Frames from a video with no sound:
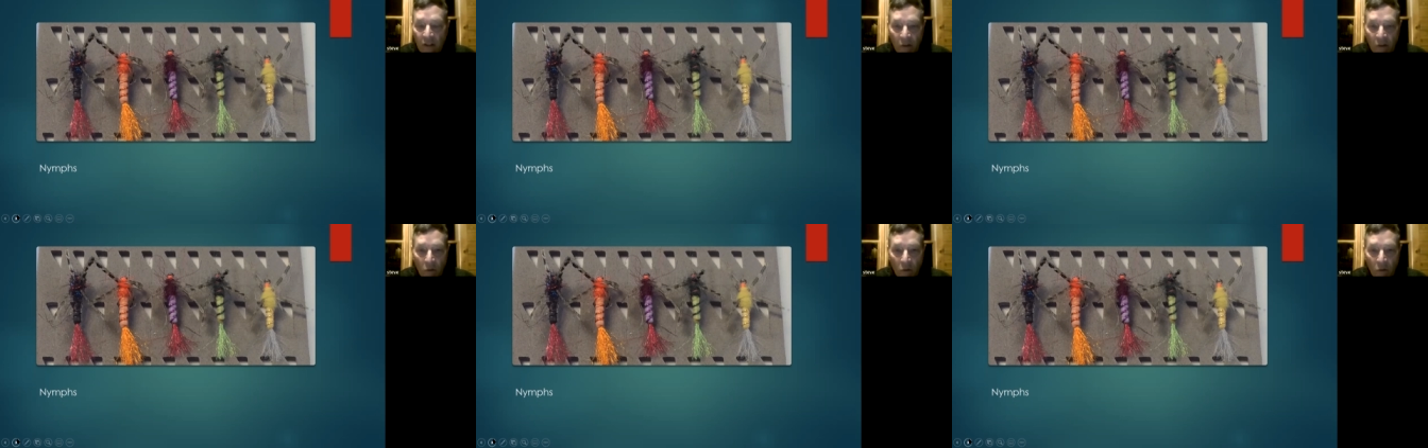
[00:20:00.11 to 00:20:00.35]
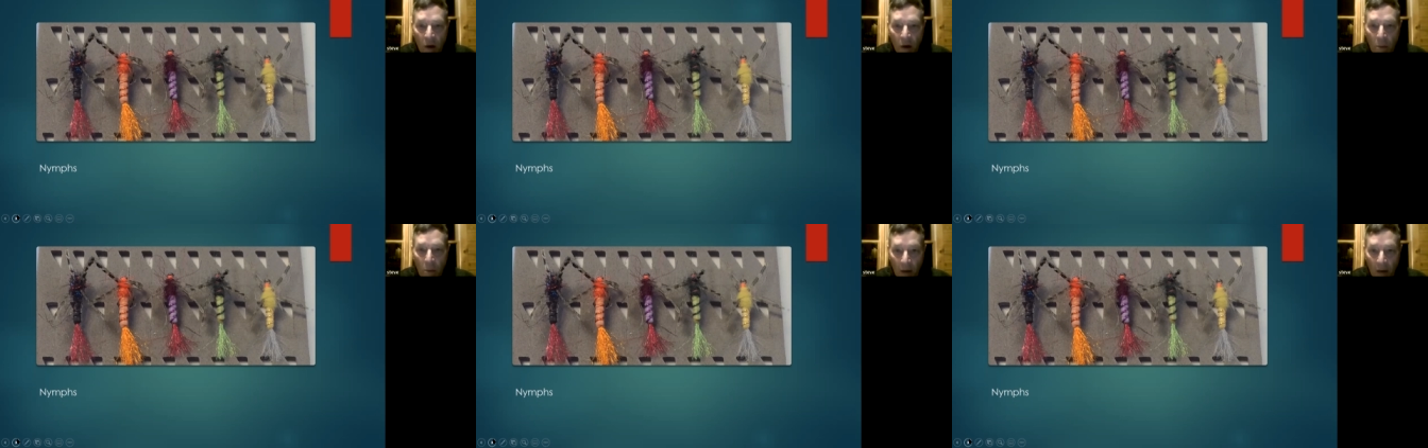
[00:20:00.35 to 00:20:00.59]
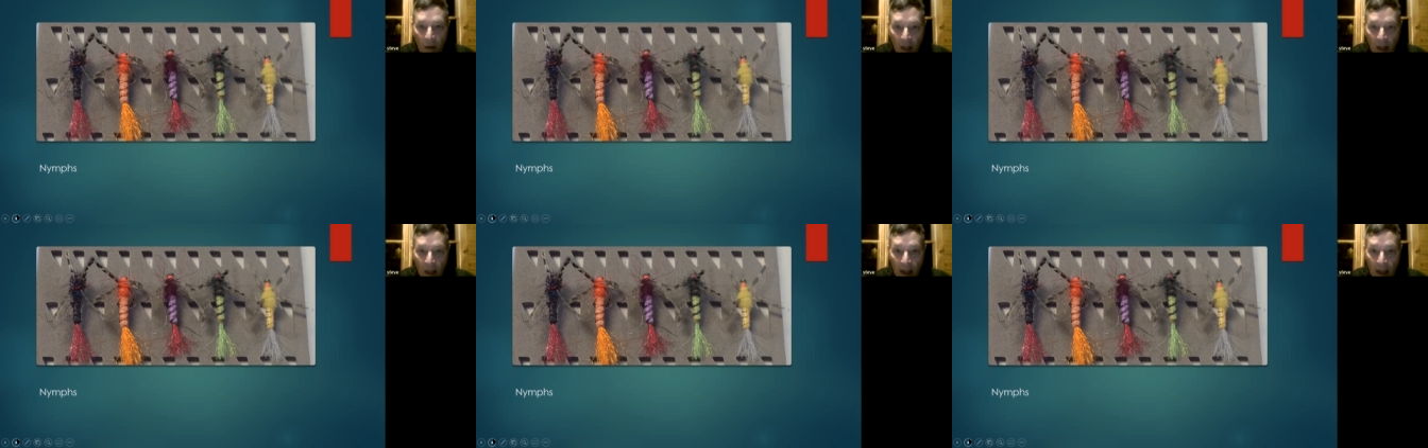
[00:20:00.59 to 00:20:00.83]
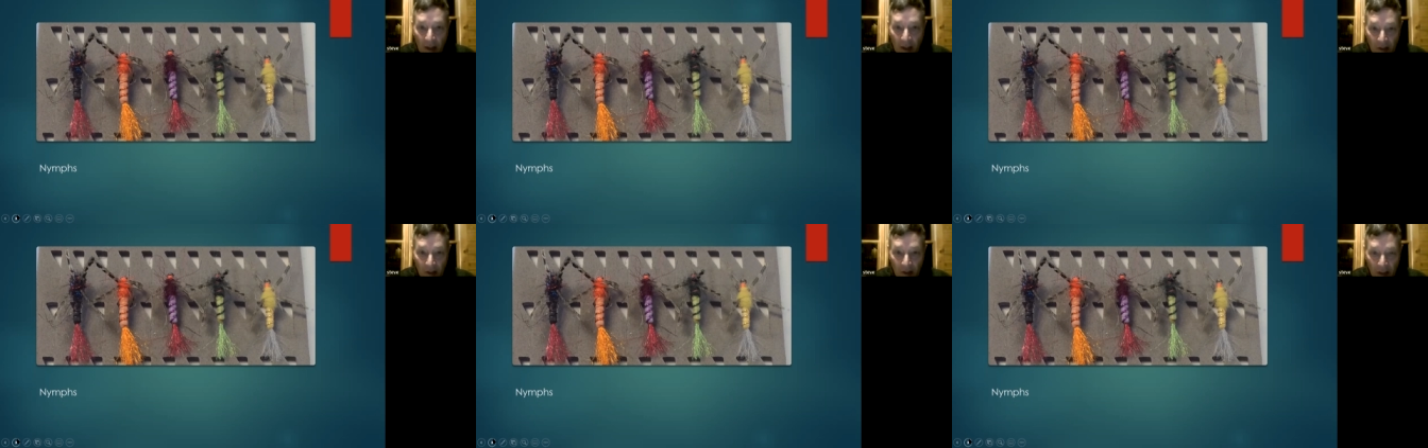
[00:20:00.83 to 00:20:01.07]
The rubber
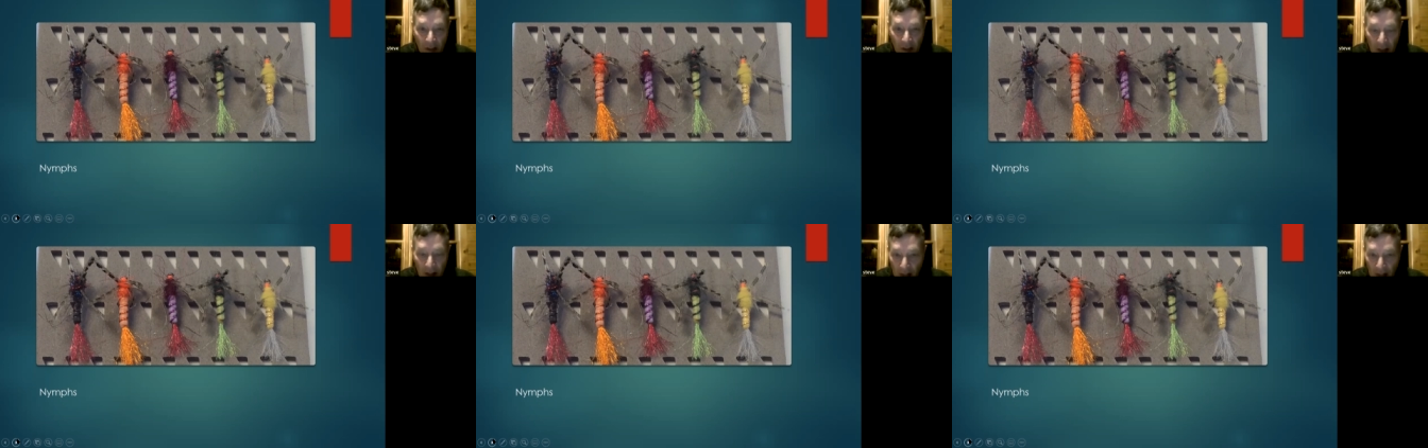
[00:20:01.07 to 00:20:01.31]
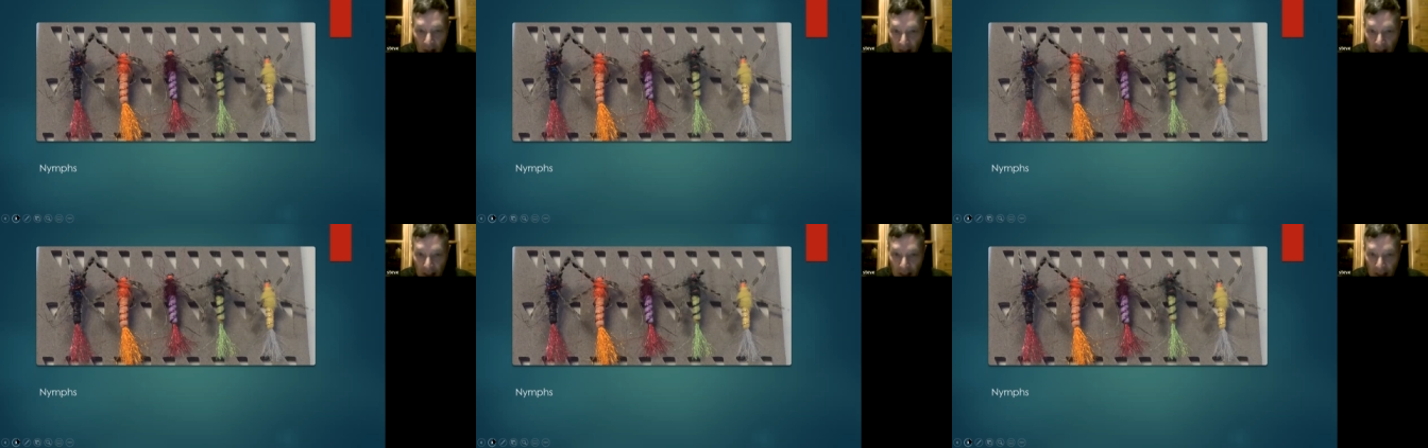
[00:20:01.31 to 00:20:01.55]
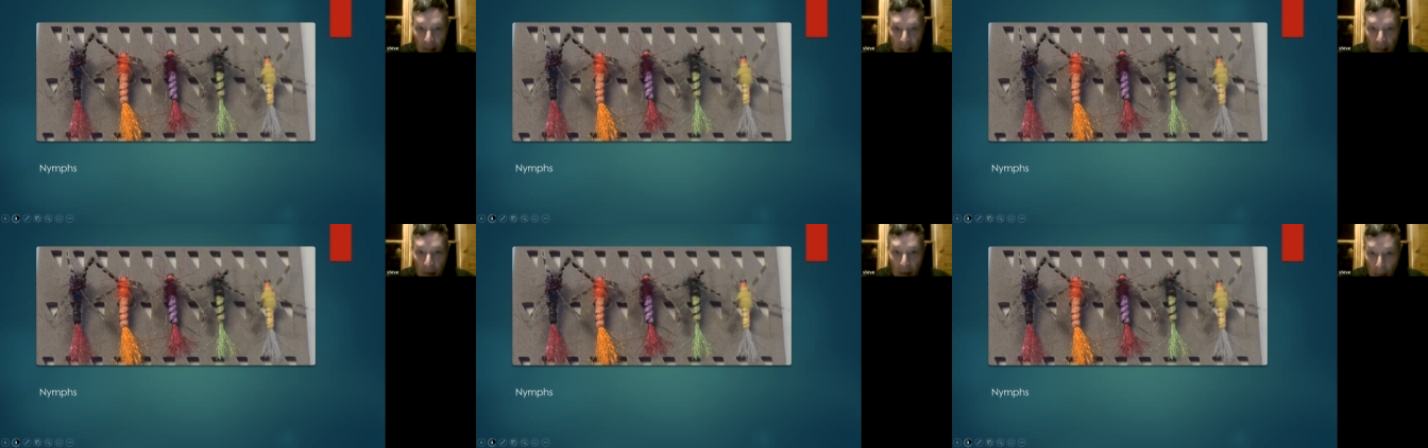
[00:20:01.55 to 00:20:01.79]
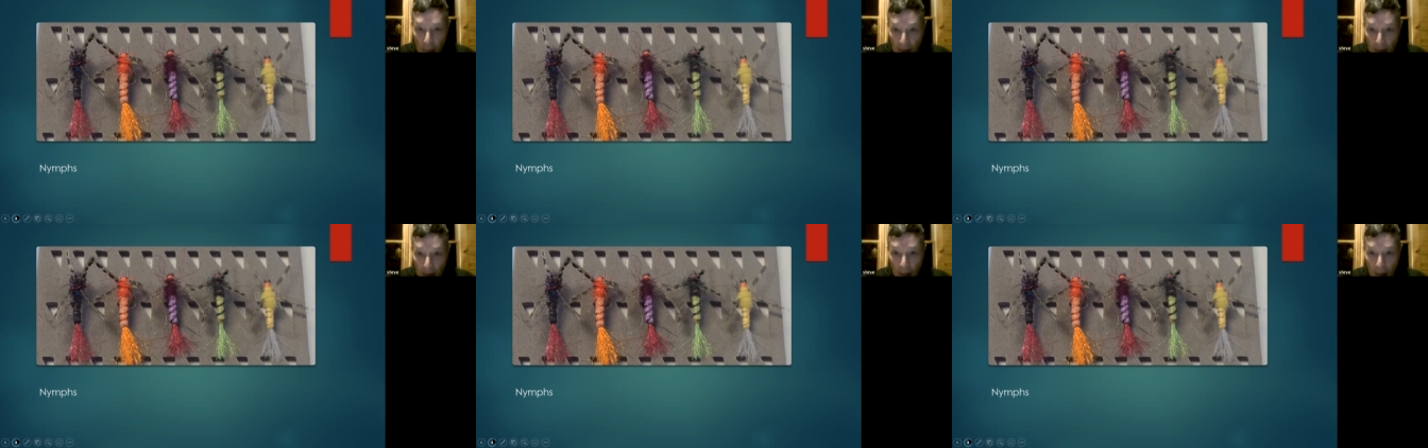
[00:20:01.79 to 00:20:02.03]
legs seem to
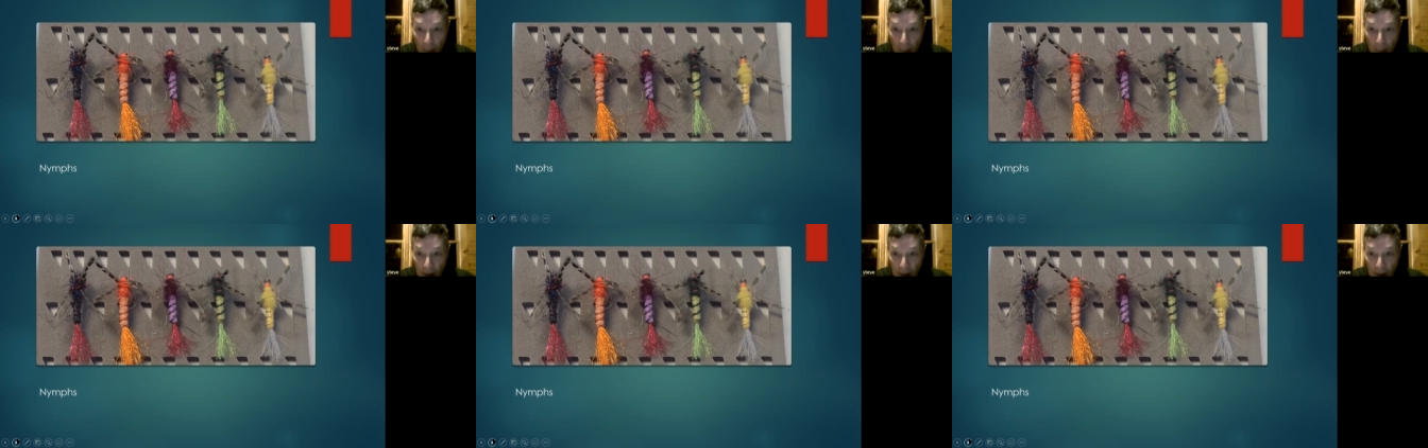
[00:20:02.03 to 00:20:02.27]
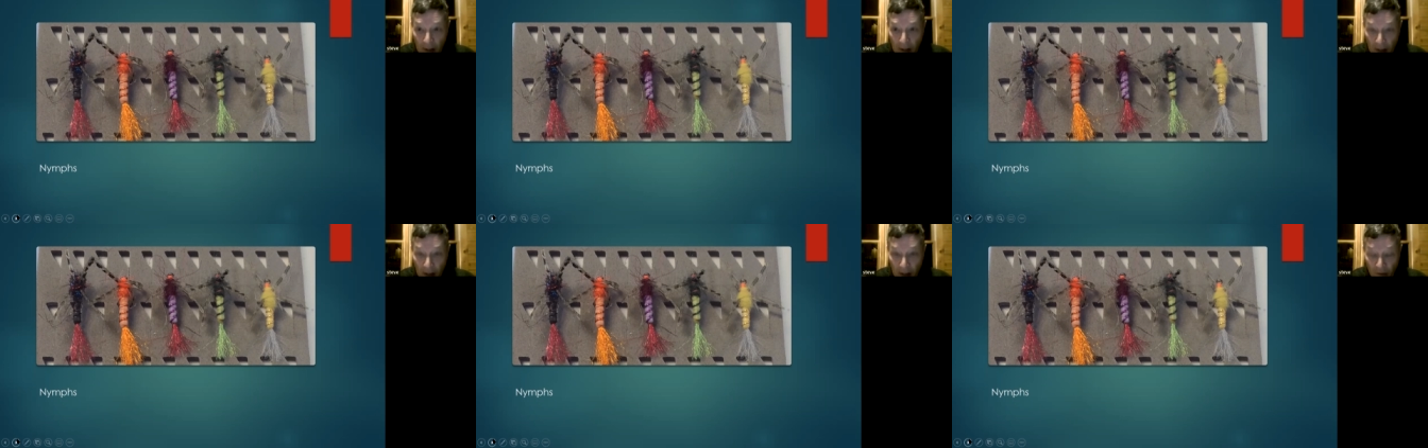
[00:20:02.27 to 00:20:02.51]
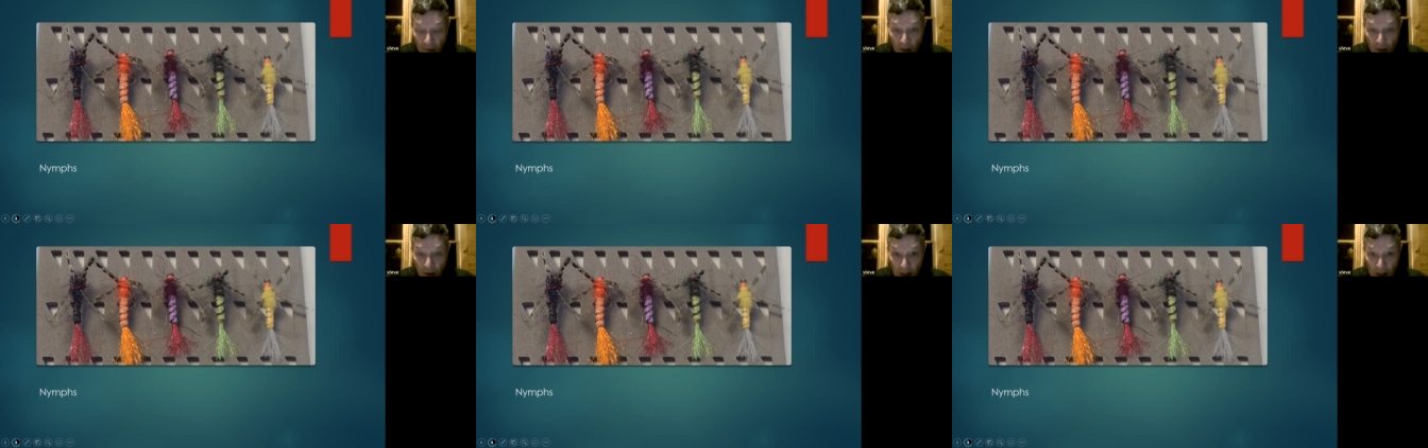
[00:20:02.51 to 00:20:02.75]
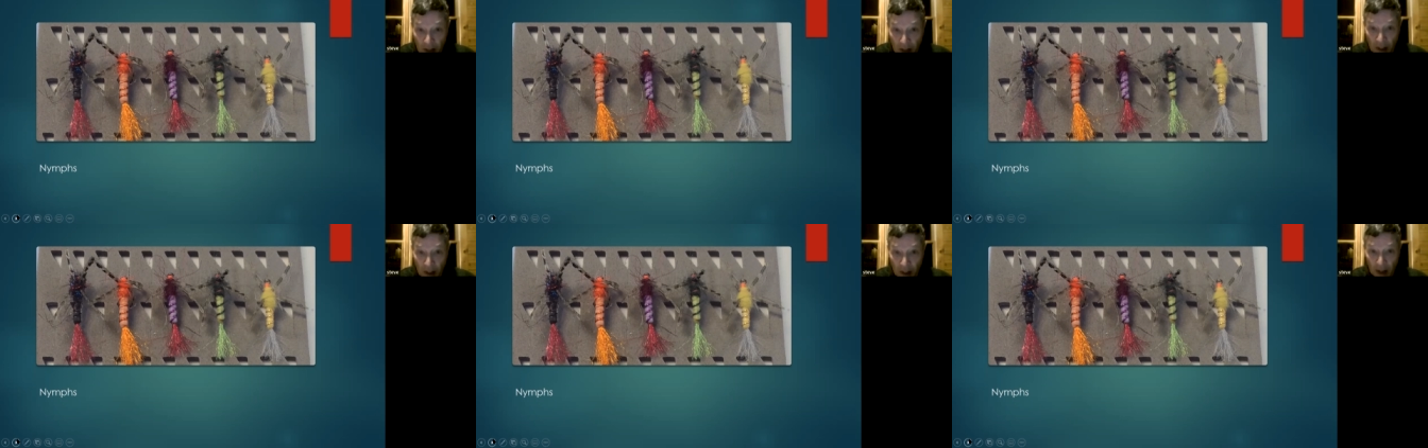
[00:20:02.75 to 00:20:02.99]
make a big
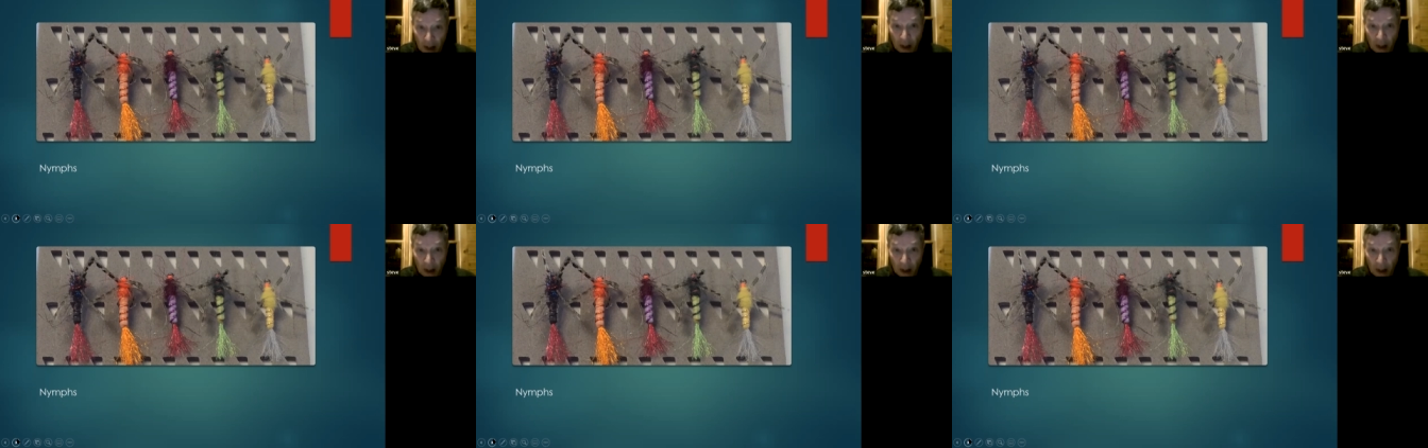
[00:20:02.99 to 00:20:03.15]
difference